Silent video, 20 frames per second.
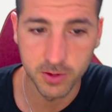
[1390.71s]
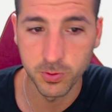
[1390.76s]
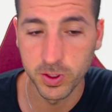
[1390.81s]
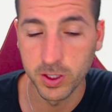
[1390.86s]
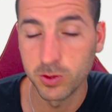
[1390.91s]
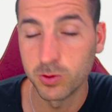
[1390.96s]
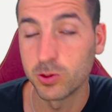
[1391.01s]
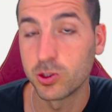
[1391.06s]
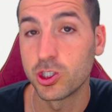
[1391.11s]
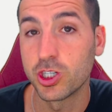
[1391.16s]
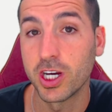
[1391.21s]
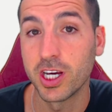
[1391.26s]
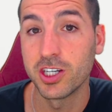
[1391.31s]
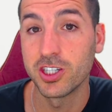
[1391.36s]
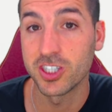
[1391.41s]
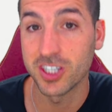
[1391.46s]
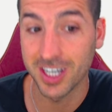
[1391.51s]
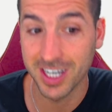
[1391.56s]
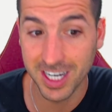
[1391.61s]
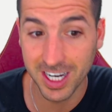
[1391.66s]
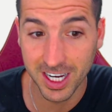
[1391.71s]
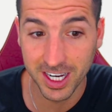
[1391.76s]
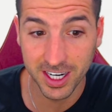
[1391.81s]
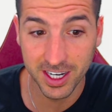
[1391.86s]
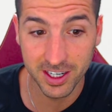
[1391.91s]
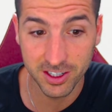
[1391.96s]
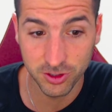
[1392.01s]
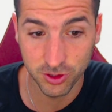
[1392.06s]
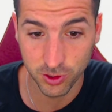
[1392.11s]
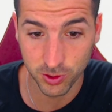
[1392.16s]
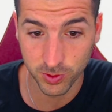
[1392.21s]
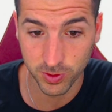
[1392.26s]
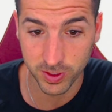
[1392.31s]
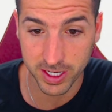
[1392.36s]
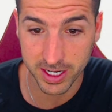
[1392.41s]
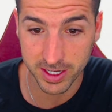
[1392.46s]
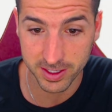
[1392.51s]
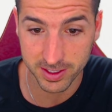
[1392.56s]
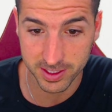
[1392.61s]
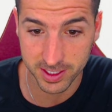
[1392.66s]
We need to change the colors so
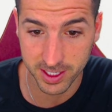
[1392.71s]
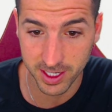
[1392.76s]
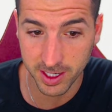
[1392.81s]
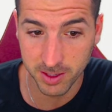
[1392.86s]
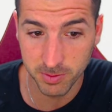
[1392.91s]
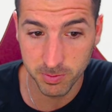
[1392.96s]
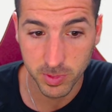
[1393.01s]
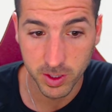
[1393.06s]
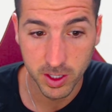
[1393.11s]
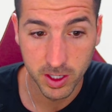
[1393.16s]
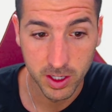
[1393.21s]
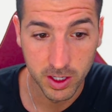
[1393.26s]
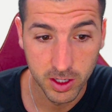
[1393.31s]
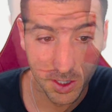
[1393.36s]
they are the same.